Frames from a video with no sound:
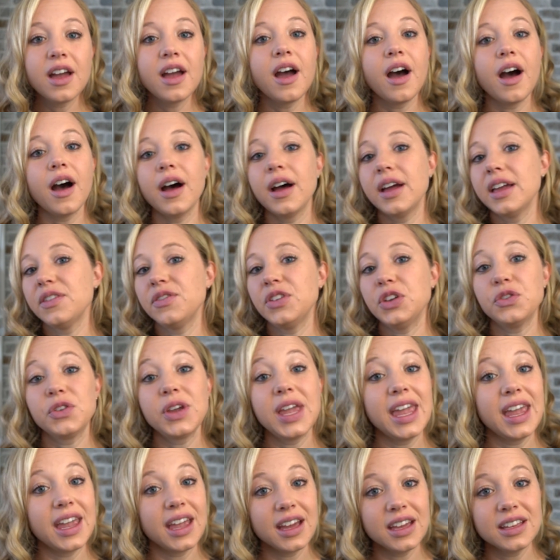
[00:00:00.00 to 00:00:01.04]
if you
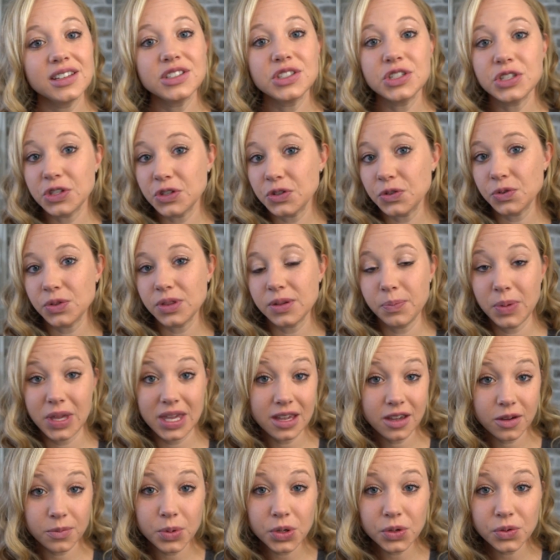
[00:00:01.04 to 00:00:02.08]
can't do the
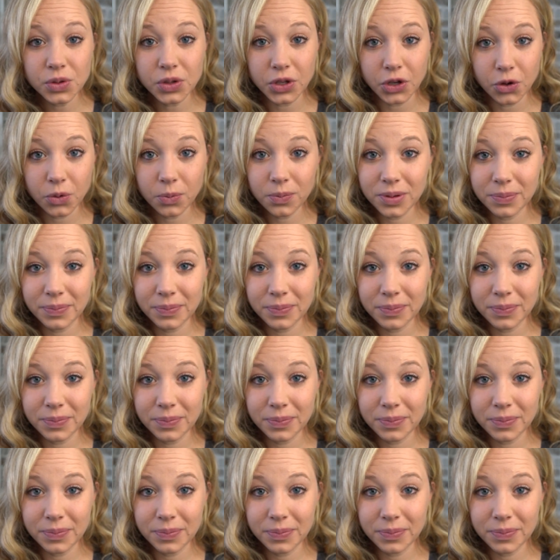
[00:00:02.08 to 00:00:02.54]
Peekaboo Loop,